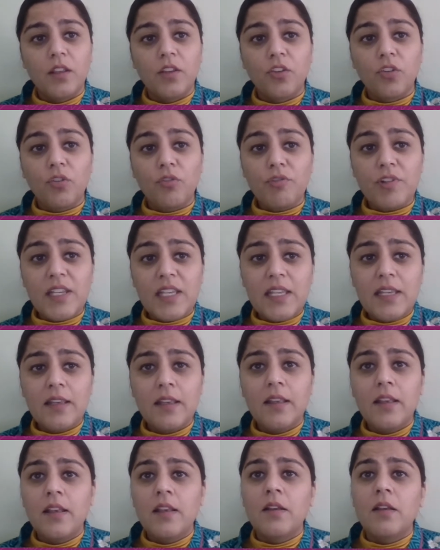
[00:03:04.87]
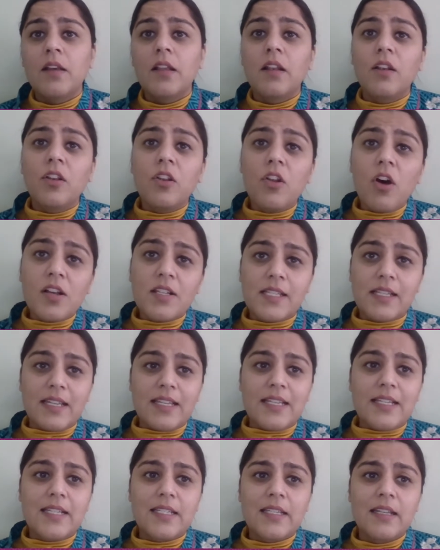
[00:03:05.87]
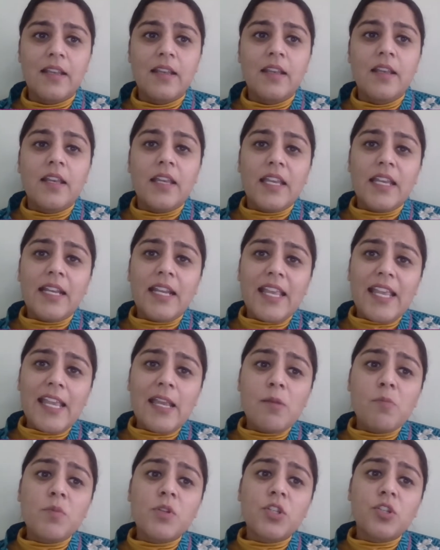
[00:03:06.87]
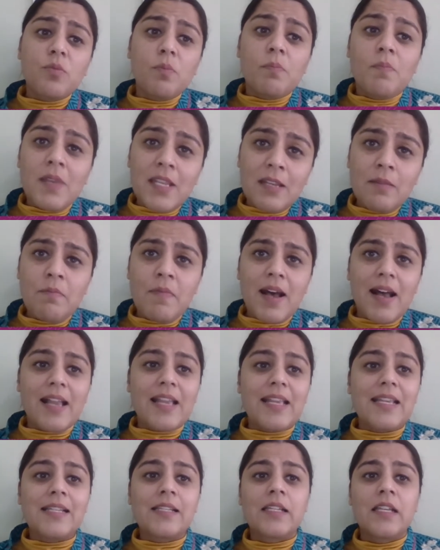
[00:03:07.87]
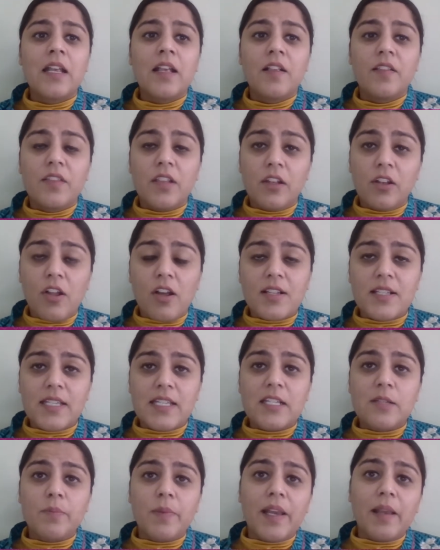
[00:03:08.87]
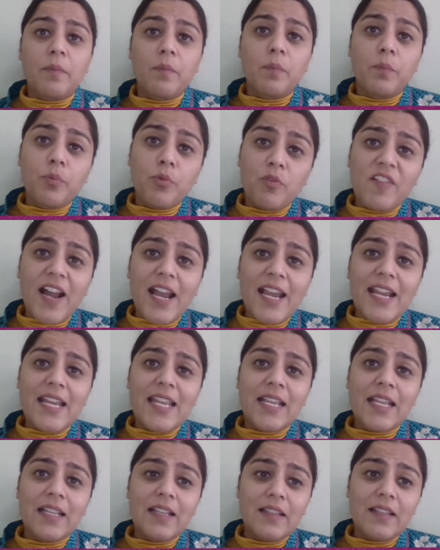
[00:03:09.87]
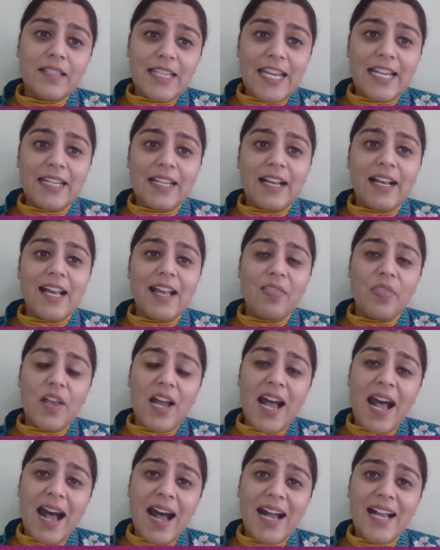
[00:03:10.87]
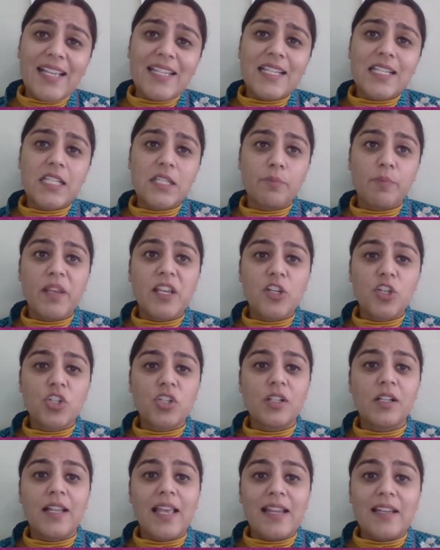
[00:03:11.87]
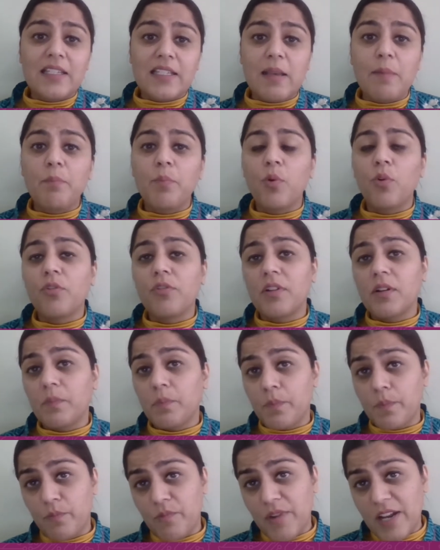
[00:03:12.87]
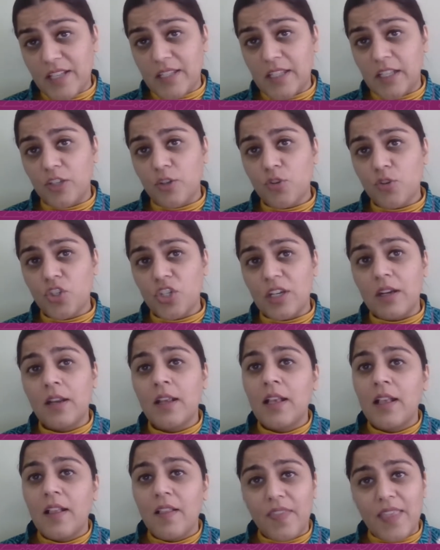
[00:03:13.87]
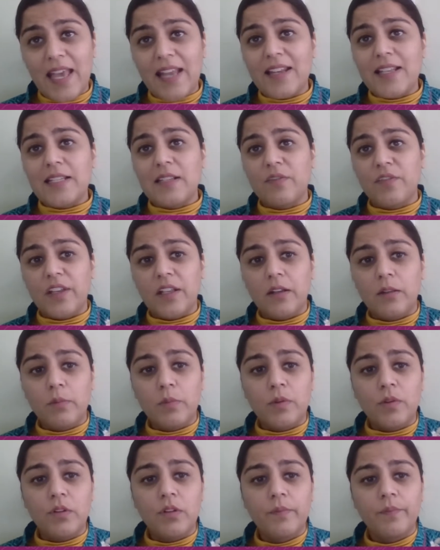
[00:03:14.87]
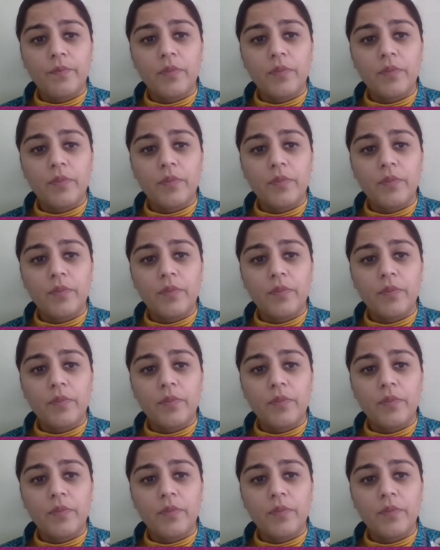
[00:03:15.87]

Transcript: 3. Lossless. It aims to minimize the losses by providing data at the highest spatial and temporal resolution that is available.